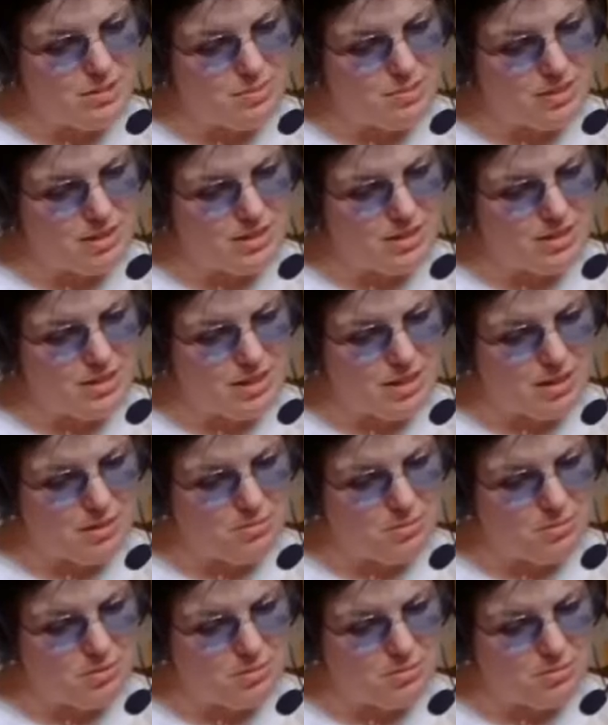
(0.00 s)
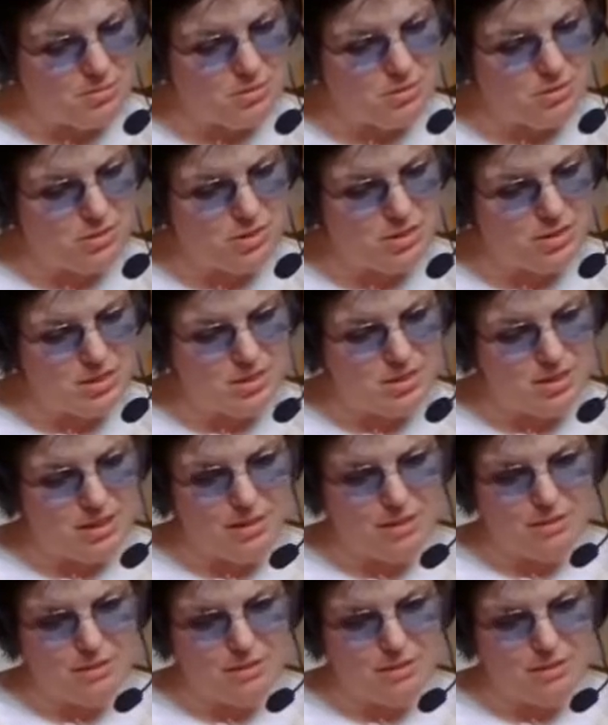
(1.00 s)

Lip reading: spring sampler, brooches,